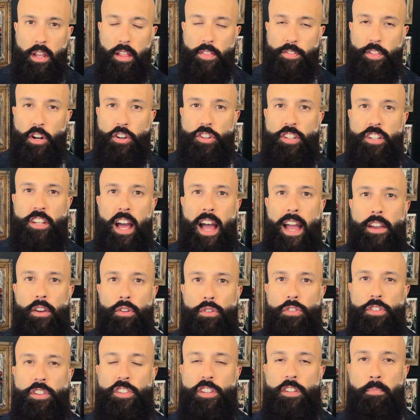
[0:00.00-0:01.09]
Their style
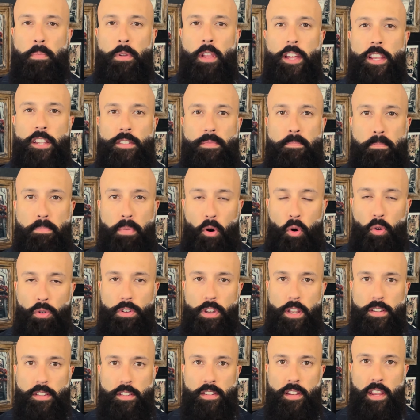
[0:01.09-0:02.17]
displays
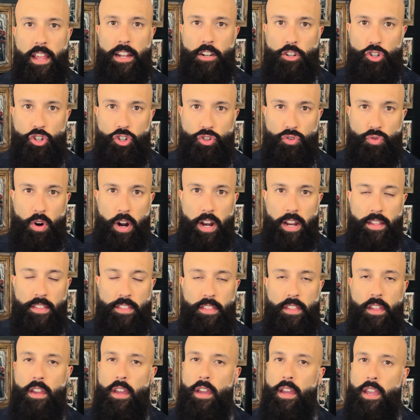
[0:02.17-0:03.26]
boldness and
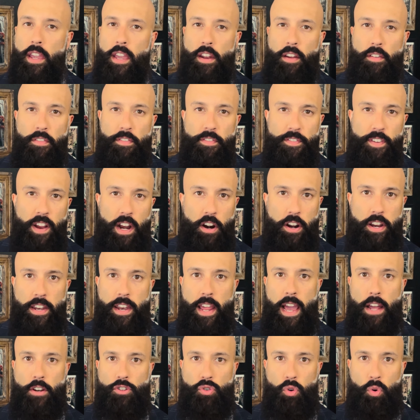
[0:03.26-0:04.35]
strength in a very
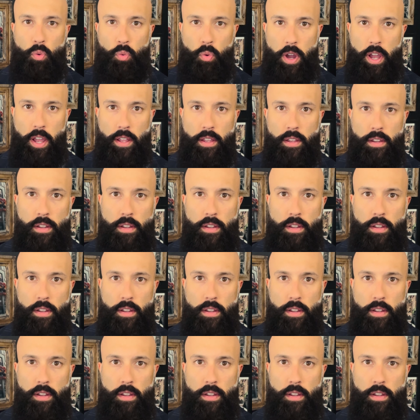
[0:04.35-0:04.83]
natural way.